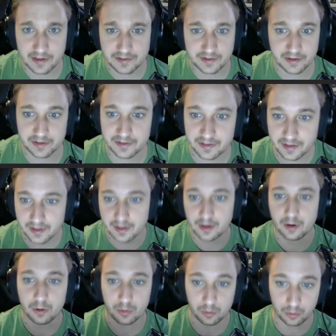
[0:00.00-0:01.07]
There's
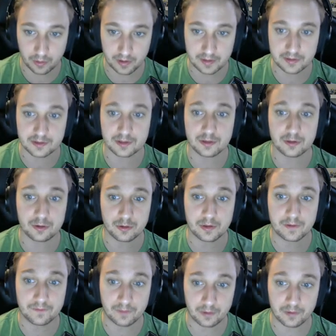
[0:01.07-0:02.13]
1, 2, 3,
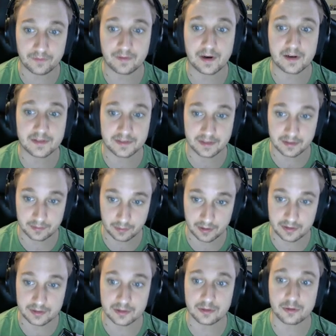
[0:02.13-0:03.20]
4, 5, 6.
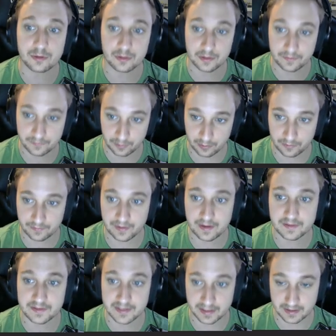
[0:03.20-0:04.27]
1, 2, 3, 4, 5,
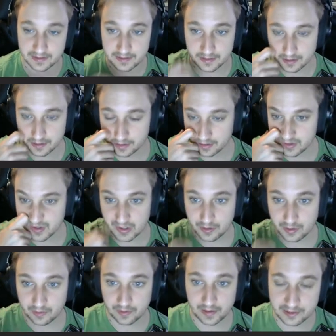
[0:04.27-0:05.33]
6.
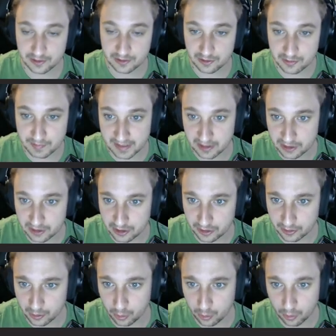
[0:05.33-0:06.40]
Right, so just making sure
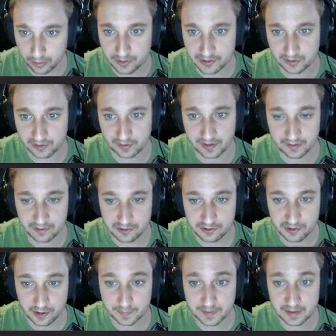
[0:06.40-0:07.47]
the quarter notes are landing on the
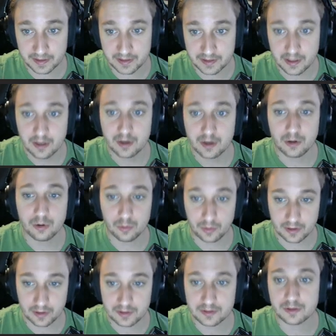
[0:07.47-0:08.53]
strong beats.
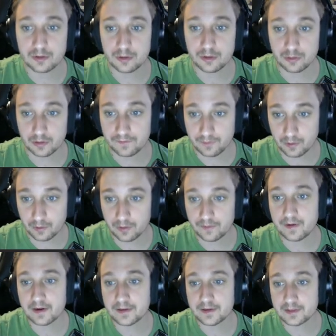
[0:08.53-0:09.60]
1, 2, 3, 4,
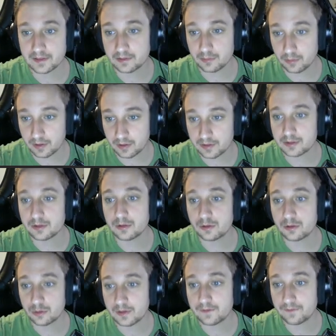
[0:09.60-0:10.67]
5, 6. 1, 2,
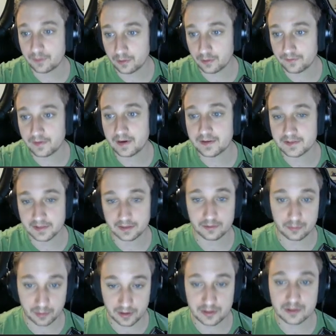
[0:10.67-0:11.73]
3, 4, 5, 6.
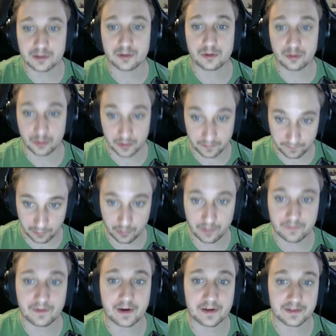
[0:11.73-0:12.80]
1, 2, 3, 4,
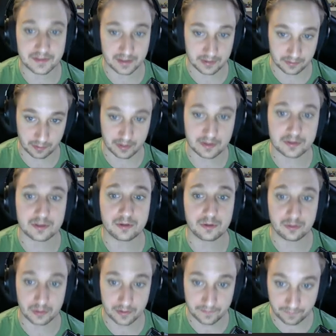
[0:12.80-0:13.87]
5, 6. 1, 2,
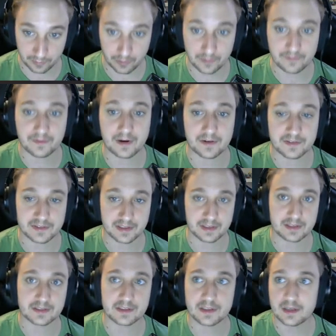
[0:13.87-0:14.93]
3, 4, 5, 6.